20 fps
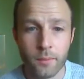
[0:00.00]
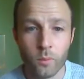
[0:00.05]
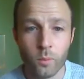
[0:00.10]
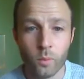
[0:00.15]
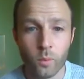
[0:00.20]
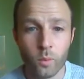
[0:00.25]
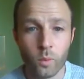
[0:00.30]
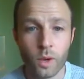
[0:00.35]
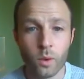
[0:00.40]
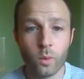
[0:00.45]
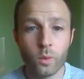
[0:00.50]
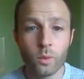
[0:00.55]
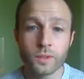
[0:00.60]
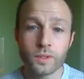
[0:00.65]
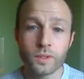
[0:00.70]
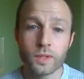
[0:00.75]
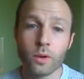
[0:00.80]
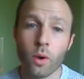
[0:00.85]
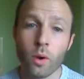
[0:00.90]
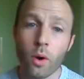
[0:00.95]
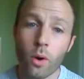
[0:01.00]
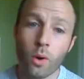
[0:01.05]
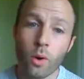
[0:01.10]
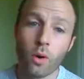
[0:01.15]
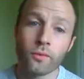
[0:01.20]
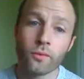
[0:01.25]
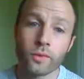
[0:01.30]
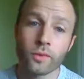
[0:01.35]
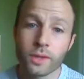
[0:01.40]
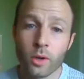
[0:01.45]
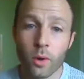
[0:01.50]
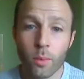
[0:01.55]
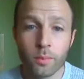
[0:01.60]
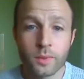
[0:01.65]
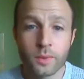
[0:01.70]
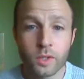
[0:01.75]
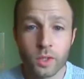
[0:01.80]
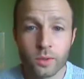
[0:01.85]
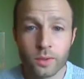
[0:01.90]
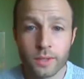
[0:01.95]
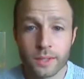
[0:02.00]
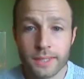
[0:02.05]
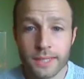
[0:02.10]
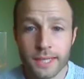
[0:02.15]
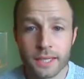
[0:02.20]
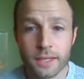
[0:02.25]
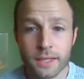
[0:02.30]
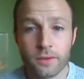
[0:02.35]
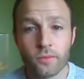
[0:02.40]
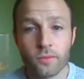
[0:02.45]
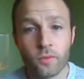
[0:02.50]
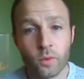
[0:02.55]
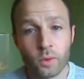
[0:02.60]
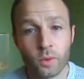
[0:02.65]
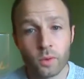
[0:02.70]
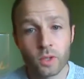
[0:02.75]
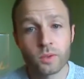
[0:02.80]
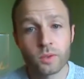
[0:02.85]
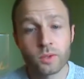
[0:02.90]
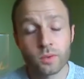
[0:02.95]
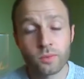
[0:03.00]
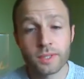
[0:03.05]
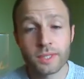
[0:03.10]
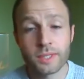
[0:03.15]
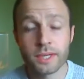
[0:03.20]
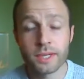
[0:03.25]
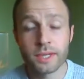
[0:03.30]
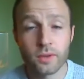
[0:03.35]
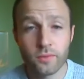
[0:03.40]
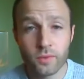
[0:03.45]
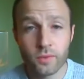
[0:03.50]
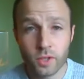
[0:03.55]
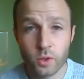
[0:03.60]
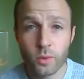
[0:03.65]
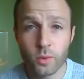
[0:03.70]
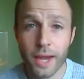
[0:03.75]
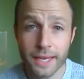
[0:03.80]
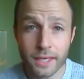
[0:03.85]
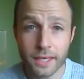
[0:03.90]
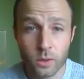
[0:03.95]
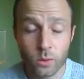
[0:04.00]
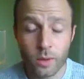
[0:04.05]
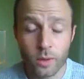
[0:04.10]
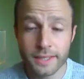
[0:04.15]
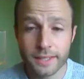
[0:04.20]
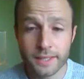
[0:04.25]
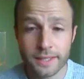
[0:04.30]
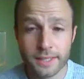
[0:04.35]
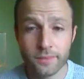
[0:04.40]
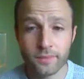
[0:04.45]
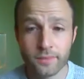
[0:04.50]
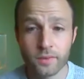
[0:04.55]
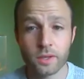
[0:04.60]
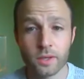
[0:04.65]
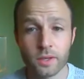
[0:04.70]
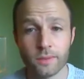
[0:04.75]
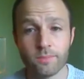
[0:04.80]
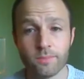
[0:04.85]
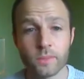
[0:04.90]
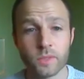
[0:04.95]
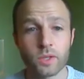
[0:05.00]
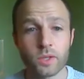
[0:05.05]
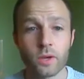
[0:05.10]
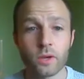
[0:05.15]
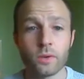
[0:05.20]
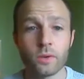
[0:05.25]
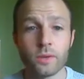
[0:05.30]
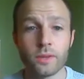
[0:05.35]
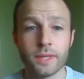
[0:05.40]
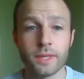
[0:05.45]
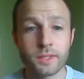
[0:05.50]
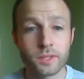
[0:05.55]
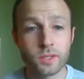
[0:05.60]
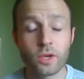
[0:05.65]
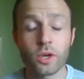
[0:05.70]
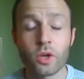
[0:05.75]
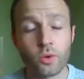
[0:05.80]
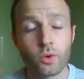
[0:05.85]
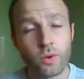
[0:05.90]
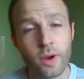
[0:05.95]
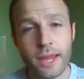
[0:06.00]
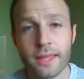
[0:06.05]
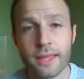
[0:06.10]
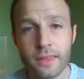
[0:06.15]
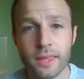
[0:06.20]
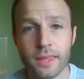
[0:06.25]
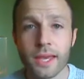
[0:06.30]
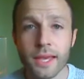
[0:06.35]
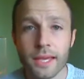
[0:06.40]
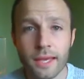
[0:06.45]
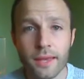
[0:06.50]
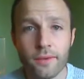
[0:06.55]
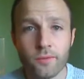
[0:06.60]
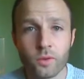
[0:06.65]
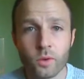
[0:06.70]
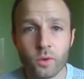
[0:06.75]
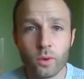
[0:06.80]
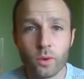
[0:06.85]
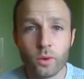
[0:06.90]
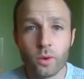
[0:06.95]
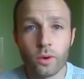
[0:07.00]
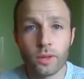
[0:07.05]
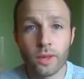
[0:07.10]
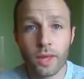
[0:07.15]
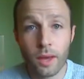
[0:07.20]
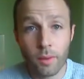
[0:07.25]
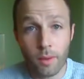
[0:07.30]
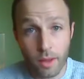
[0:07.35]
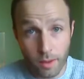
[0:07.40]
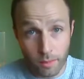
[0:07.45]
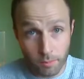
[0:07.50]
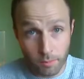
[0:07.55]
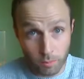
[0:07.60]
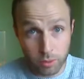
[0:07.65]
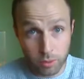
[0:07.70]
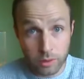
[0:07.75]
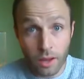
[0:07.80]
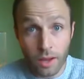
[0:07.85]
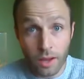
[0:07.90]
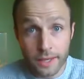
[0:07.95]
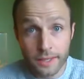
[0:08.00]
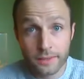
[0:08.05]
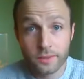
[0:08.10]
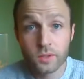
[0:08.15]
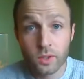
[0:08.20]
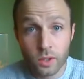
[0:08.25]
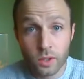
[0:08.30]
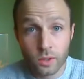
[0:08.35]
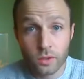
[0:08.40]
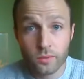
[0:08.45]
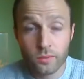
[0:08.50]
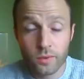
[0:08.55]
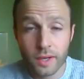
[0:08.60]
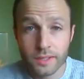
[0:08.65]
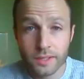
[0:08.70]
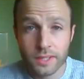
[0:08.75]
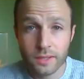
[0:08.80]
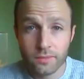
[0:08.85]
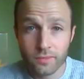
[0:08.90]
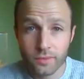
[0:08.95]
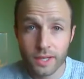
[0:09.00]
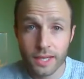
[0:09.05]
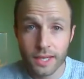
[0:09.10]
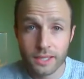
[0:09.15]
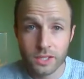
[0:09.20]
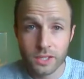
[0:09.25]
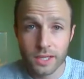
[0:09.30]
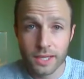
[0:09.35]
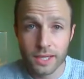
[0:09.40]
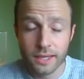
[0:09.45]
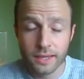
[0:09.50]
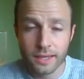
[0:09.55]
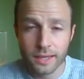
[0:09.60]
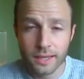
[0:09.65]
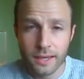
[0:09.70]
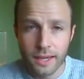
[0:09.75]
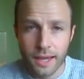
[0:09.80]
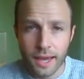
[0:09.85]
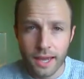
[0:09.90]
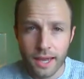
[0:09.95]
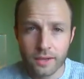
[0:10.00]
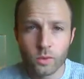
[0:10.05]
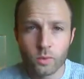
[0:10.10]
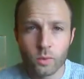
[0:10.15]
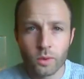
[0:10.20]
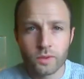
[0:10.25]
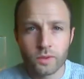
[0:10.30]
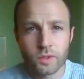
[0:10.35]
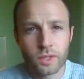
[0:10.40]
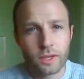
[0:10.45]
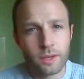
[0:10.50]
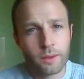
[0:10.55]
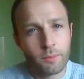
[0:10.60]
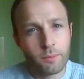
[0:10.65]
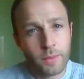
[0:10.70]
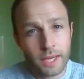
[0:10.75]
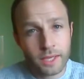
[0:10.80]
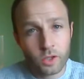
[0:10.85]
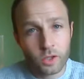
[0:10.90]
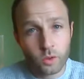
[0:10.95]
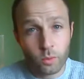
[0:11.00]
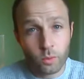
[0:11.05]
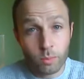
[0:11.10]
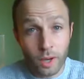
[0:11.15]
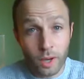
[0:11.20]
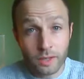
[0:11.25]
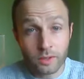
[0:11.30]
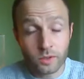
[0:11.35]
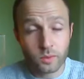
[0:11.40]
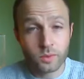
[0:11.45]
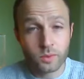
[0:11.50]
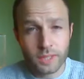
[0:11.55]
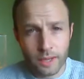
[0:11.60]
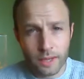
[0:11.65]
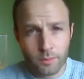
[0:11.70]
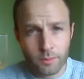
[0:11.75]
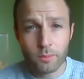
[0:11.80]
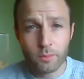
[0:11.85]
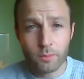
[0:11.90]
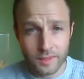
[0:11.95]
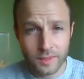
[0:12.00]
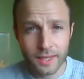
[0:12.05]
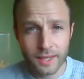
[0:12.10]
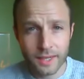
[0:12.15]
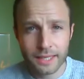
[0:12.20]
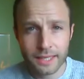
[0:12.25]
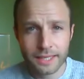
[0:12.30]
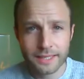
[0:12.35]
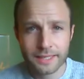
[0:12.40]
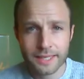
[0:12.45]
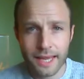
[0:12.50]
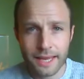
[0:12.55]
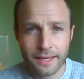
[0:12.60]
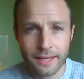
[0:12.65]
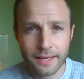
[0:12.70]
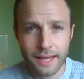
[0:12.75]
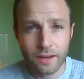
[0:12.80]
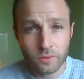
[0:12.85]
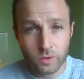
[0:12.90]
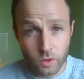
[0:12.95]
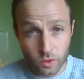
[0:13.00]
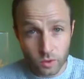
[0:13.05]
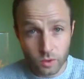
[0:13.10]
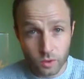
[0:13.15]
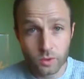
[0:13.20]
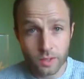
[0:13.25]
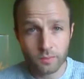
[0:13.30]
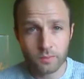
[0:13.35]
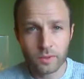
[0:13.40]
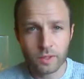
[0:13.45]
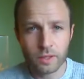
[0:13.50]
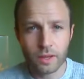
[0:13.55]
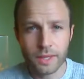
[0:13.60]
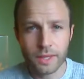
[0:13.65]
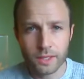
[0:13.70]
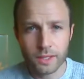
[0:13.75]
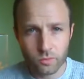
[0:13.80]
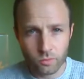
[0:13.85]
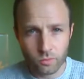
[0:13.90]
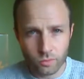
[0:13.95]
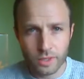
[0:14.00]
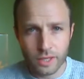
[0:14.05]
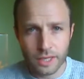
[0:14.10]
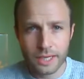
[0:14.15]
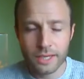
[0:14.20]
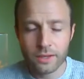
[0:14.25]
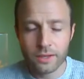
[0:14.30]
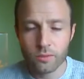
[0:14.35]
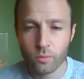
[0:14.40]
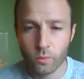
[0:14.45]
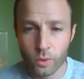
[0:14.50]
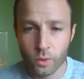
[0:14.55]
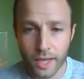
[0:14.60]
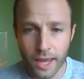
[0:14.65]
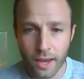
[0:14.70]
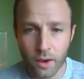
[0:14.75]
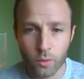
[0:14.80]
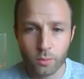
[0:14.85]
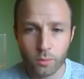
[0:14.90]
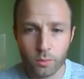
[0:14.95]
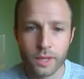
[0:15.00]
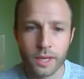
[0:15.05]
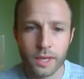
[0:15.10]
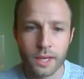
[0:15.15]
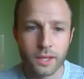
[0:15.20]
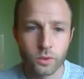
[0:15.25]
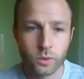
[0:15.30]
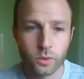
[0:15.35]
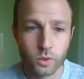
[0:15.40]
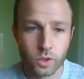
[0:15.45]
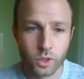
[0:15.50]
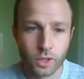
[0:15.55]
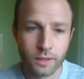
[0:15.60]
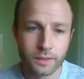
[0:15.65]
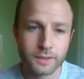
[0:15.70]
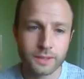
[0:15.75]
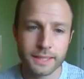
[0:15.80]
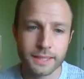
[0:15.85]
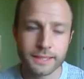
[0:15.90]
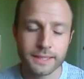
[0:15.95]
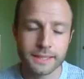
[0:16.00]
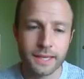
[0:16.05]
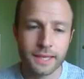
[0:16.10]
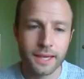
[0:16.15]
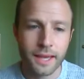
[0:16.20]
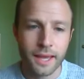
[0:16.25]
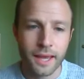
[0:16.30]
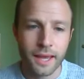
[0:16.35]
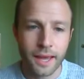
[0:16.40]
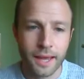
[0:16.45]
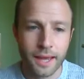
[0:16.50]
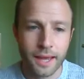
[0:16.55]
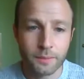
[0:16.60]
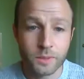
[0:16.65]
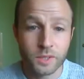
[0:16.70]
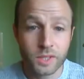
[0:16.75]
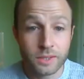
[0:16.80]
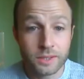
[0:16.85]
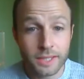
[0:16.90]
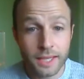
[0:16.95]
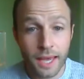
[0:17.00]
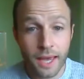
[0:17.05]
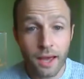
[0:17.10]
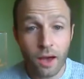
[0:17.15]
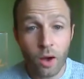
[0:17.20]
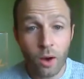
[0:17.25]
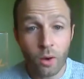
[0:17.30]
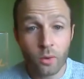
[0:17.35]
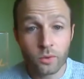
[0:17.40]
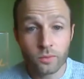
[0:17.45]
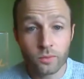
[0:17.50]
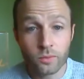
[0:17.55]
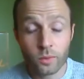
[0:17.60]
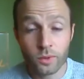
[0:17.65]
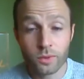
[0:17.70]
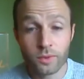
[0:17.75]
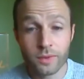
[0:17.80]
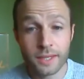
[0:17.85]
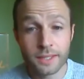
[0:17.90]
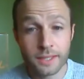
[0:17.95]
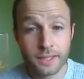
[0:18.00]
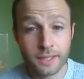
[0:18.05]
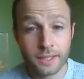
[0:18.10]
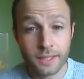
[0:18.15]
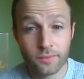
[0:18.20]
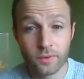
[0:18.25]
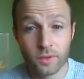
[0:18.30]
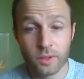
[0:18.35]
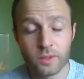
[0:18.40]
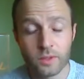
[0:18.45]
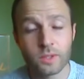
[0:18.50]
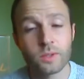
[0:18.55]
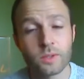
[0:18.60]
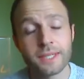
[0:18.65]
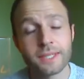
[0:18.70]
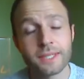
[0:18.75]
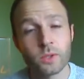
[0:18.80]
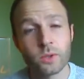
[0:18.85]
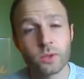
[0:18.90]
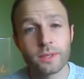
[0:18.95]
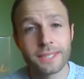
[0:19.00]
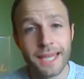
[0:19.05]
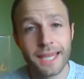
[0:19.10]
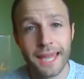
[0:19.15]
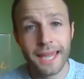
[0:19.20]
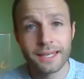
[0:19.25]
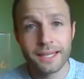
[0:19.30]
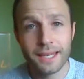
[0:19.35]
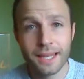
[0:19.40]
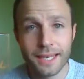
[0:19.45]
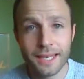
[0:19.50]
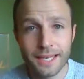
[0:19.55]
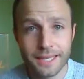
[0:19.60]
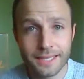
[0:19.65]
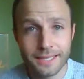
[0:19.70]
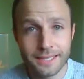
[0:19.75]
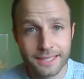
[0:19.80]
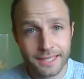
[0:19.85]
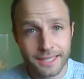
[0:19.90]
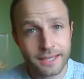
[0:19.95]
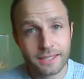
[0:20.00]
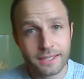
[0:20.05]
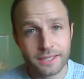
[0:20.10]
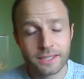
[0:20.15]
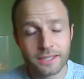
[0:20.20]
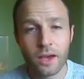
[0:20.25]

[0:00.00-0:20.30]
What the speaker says: We're also offering the opportunity for you to receive an official Nua certificate. So this is a great thing if you're applying to university for next year and you want to make your personal statement particularly stand out. To do something like this really would help your chances. So to get a hold of one of these certificates, you need to attend at least 6